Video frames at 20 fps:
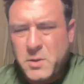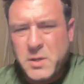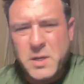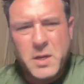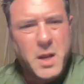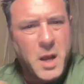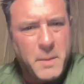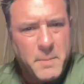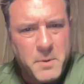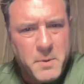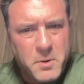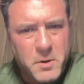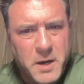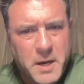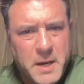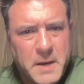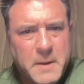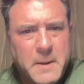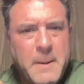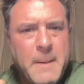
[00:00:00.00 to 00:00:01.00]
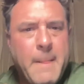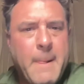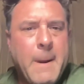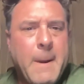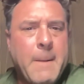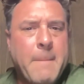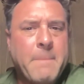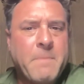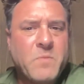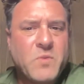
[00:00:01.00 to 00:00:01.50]
can upgrade
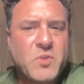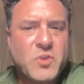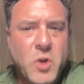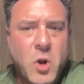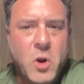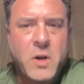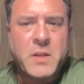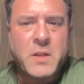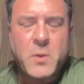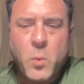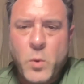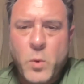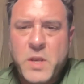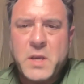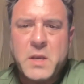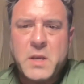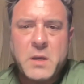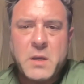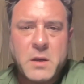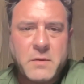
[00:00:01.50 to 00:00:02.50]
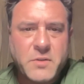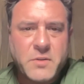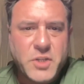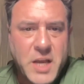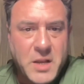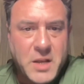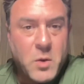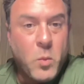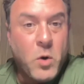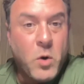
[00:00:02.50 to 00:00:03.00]
starting the week of
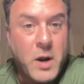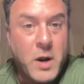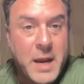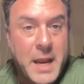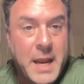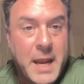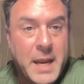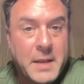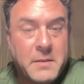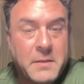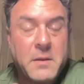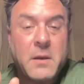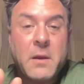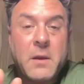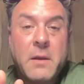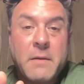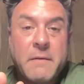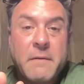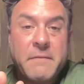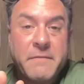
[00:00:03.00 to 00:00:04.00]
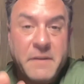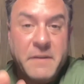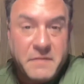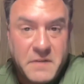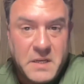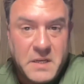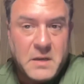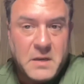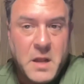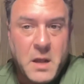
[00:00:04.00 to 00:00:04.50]
January 8th,
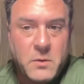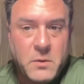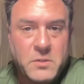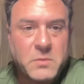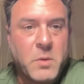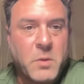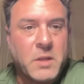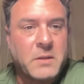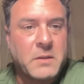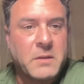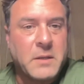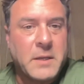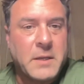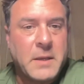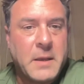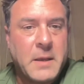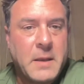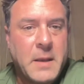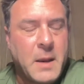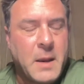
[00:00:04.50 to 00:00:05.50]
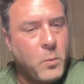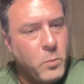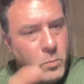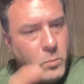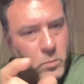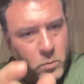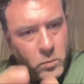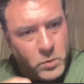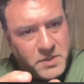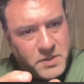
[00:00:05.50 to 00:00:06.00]
$15 monthly. And
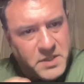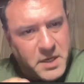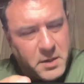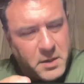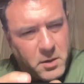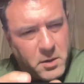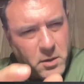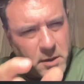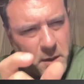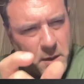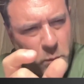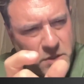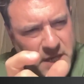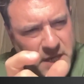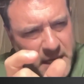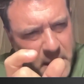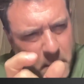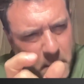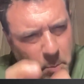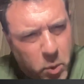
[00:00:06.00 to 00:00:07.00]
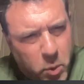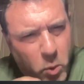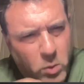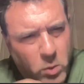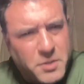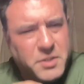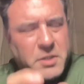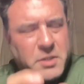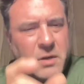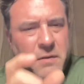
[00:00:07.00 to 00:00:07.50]
we said it earlier, we're taking a
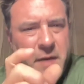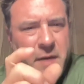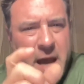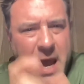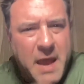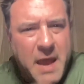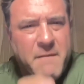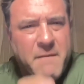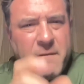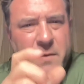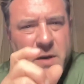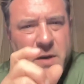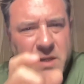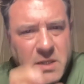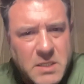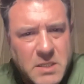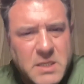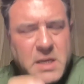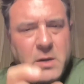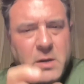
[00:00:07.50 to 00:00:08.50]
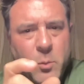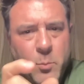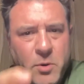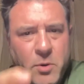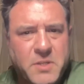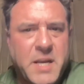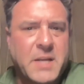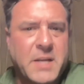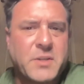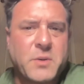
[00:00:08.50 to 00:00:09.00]
portion of every single
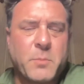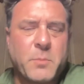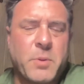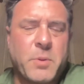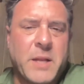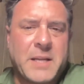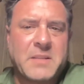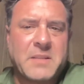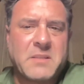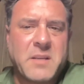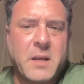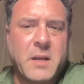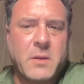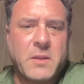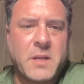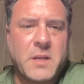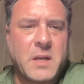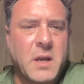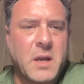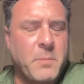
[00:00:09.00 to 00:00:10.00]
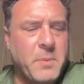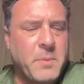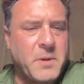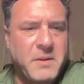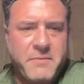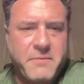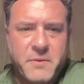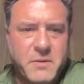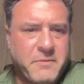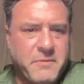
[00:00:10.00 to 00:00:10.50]
protection plan sale in the
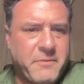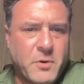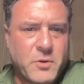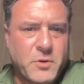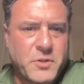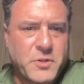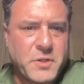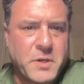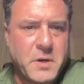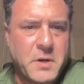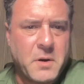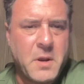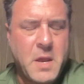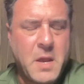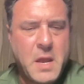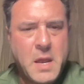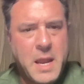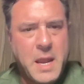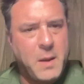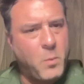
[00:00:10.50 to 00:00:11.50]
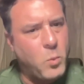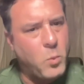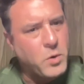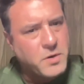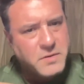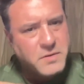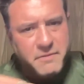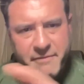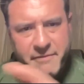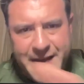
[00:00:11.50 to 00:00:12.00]
company for the first year, and we're
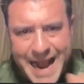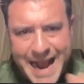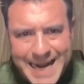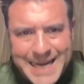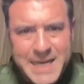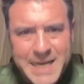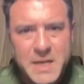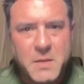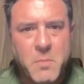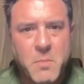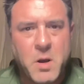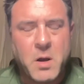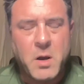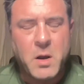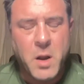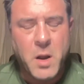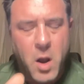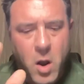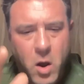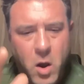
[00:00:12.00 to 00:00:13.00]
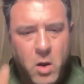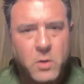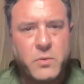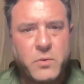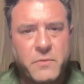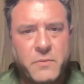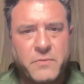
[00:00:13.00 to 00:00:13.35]
dividing it among all